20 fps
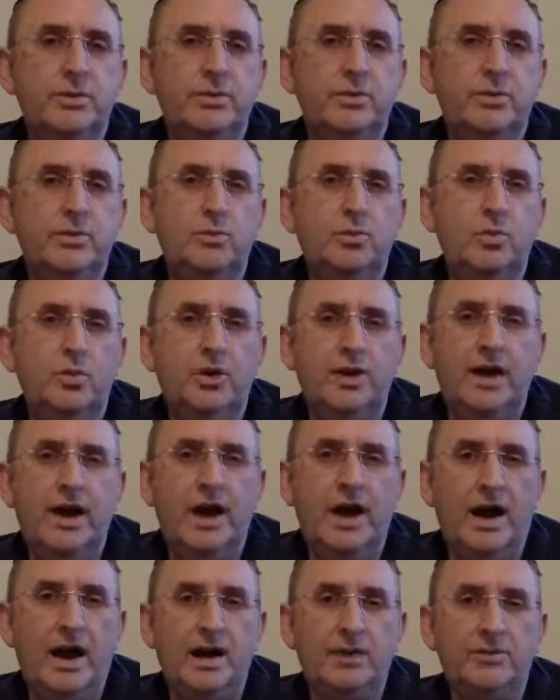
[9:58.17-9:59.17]
They wouldn't want to
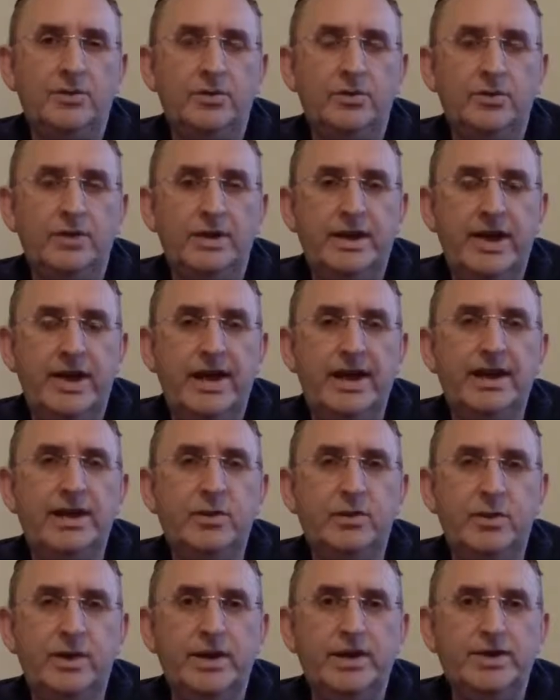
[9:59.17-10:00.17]
harm you in
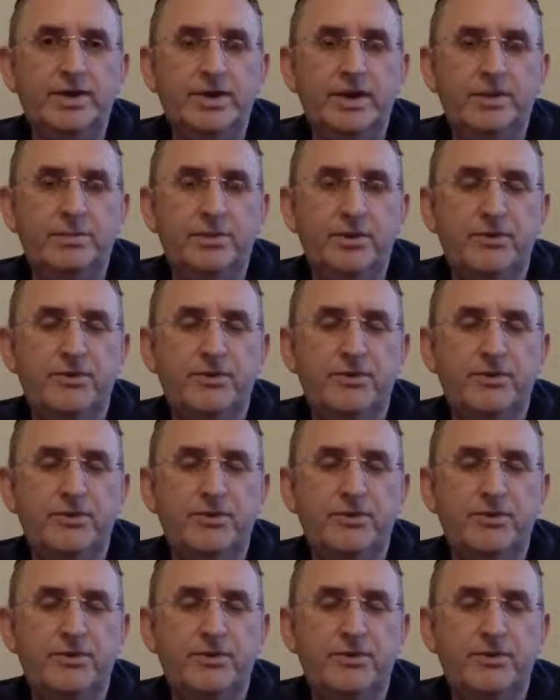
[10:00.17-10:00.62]
any way, shape,